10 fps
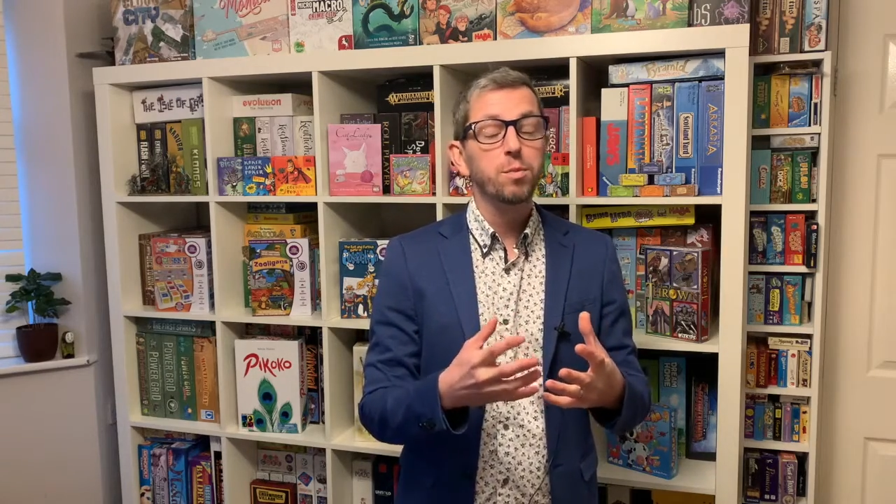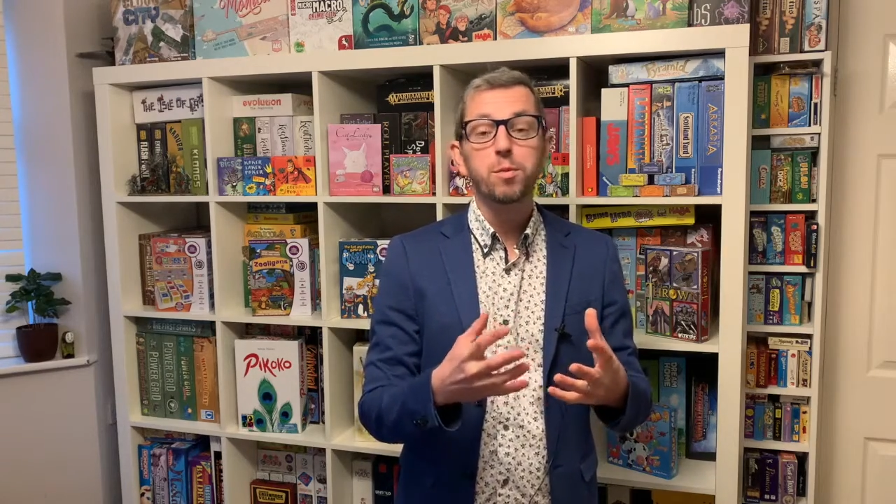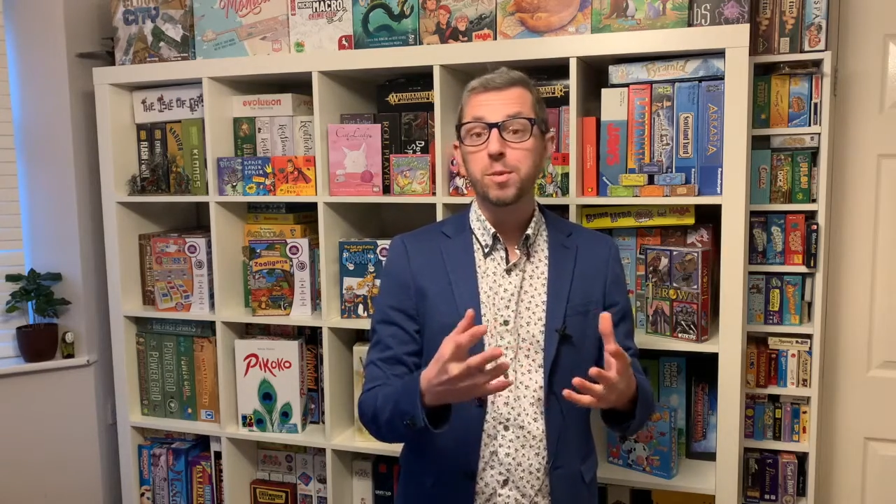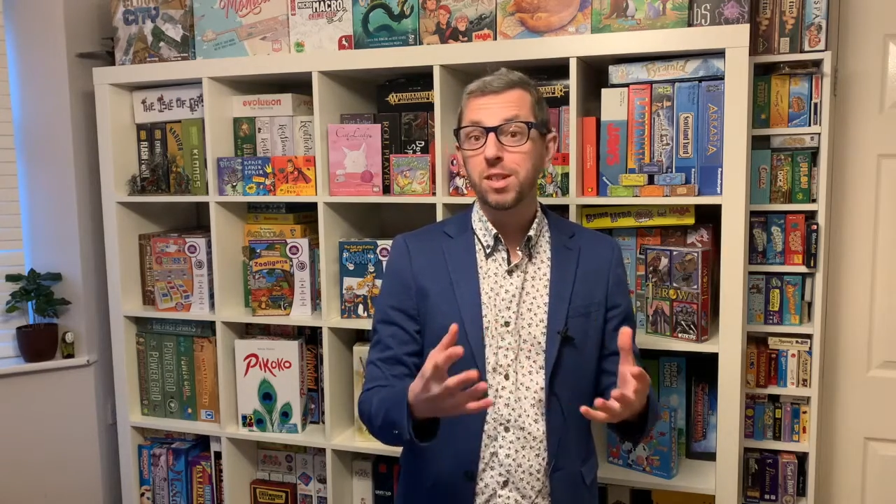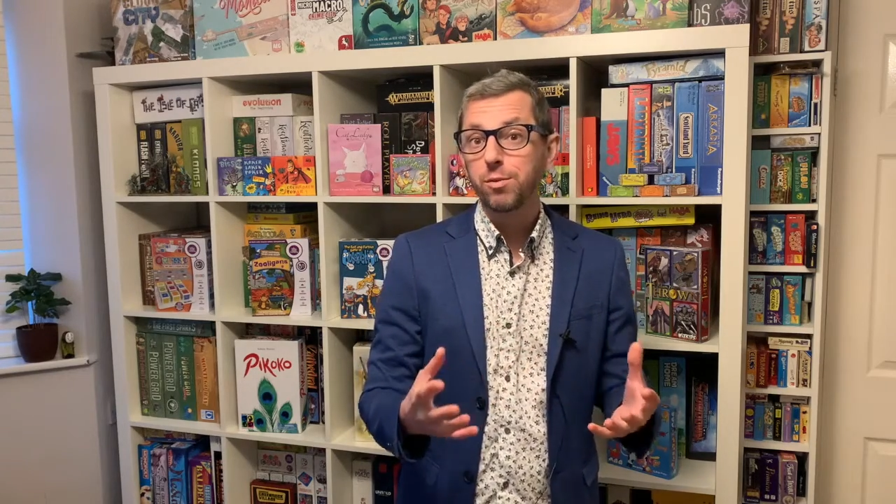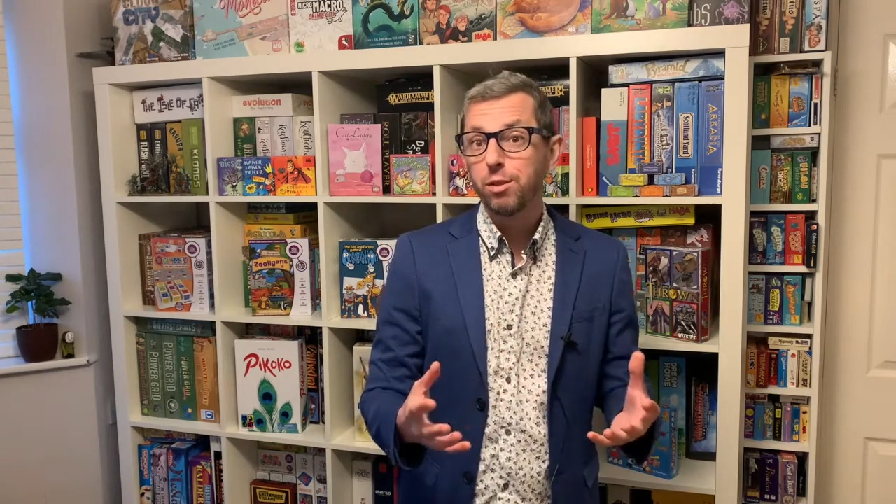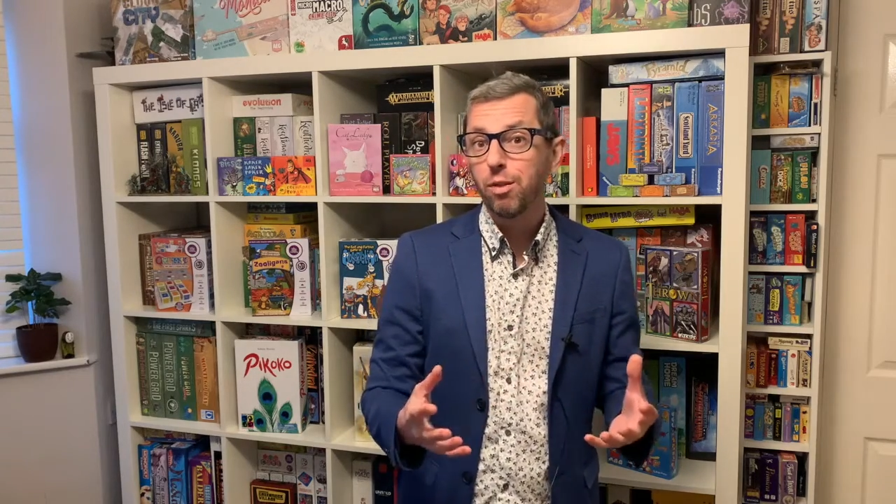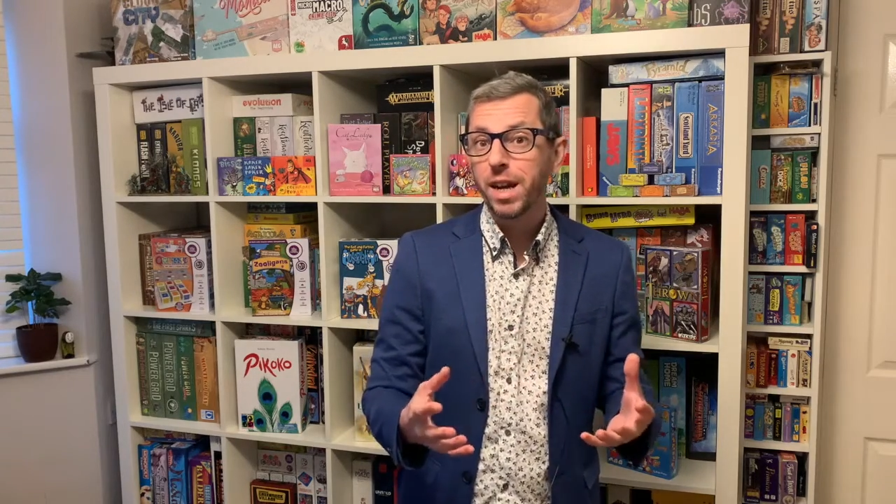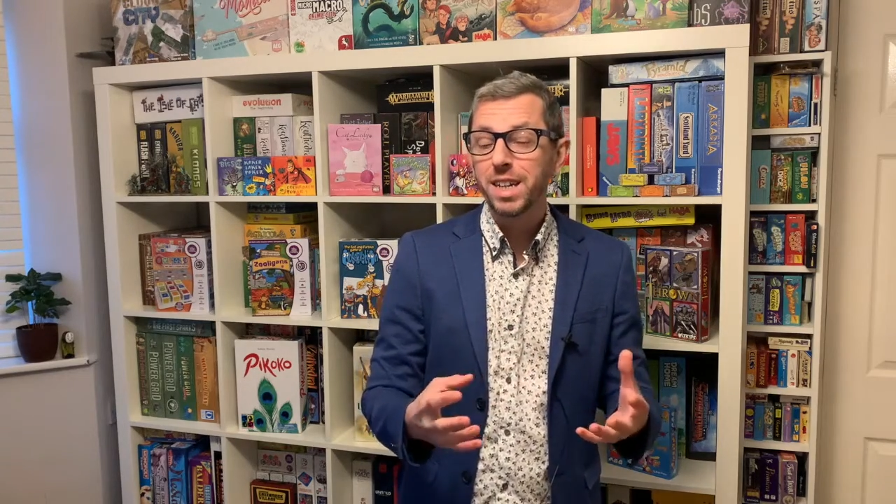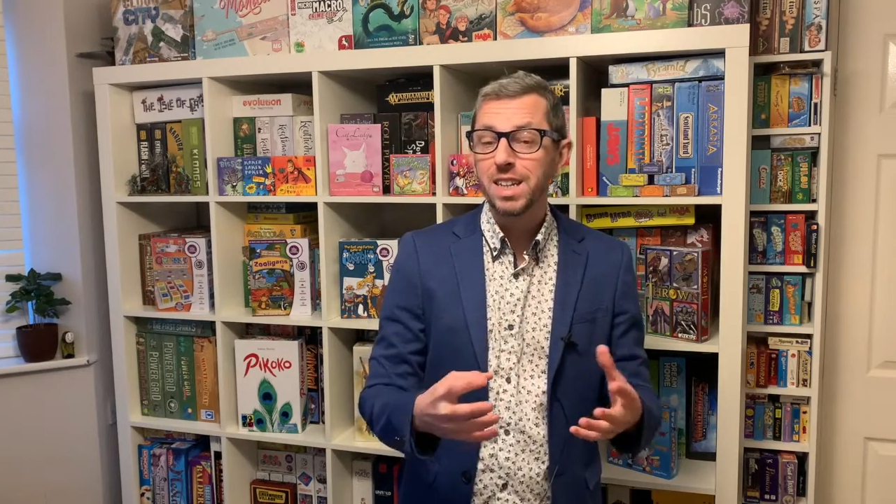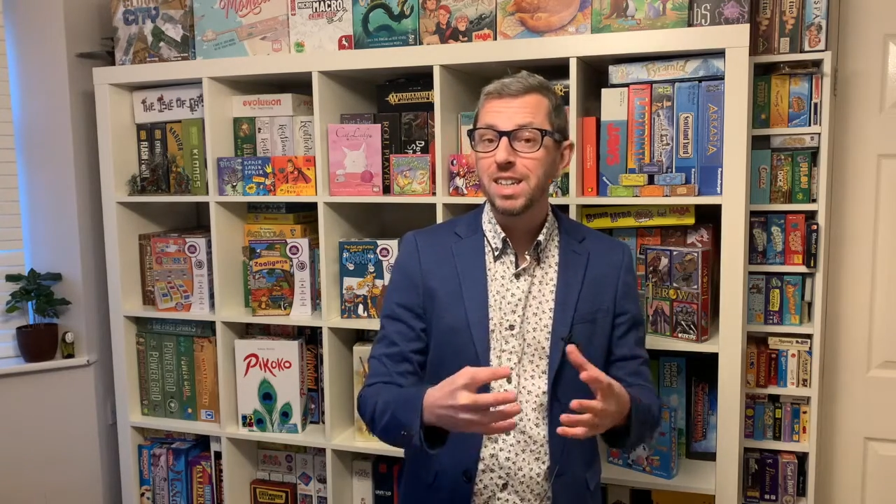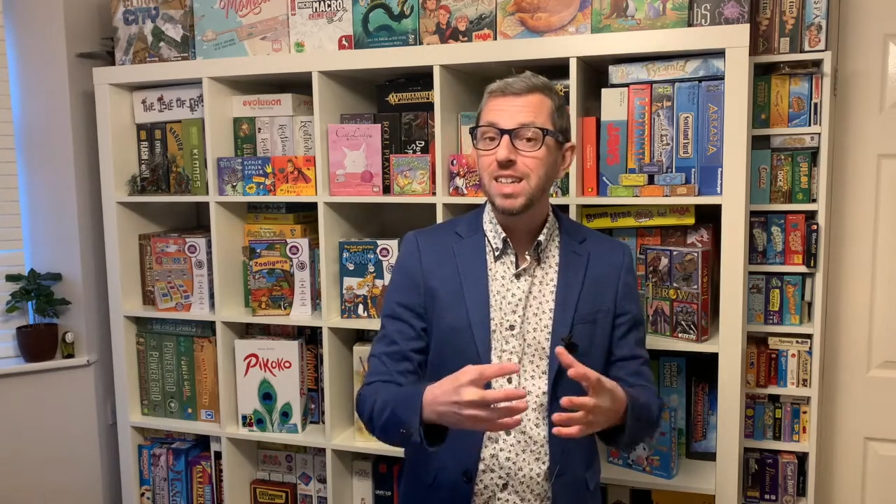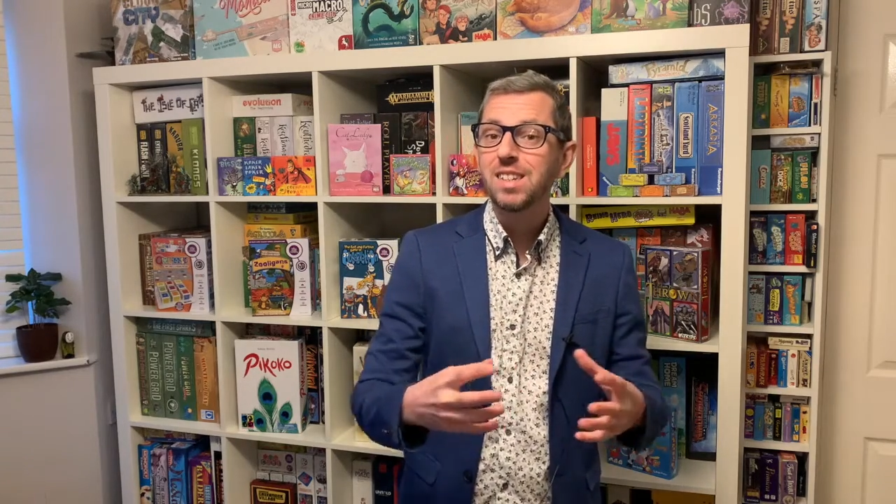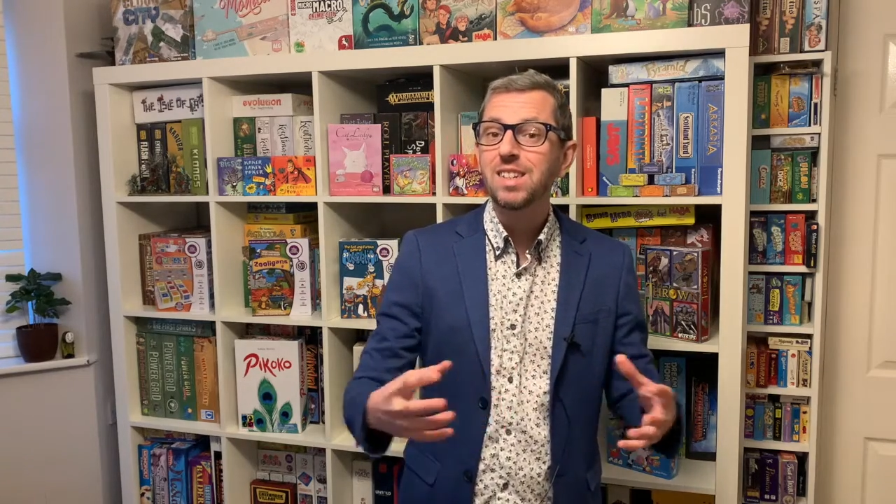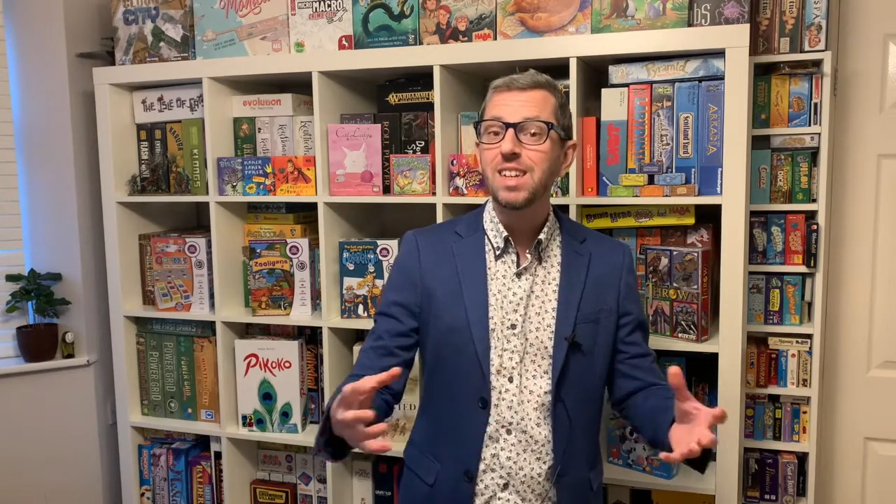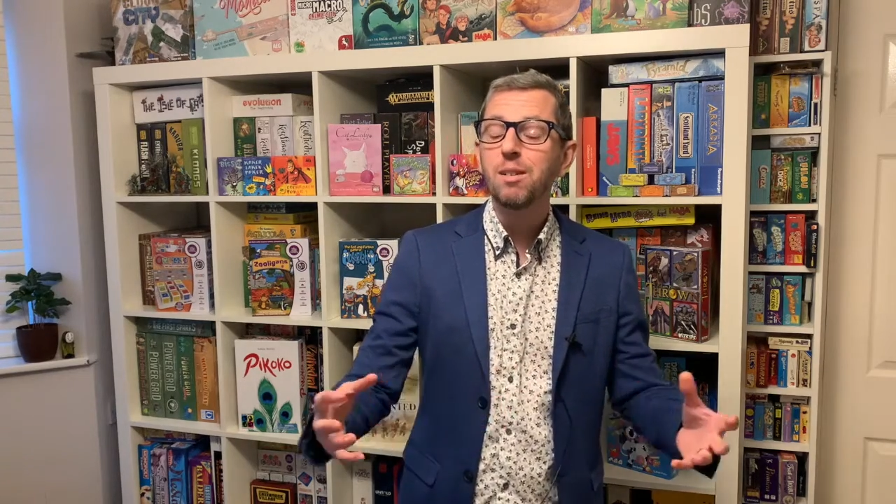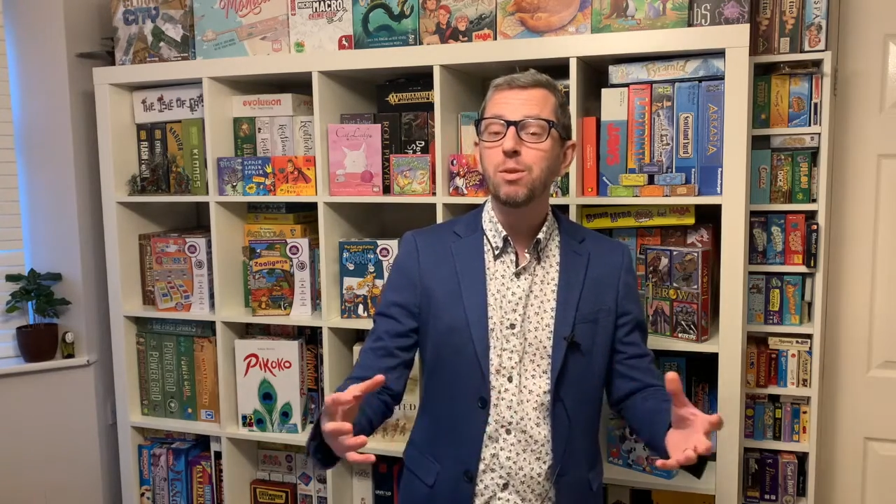specifically Rainer Knizia,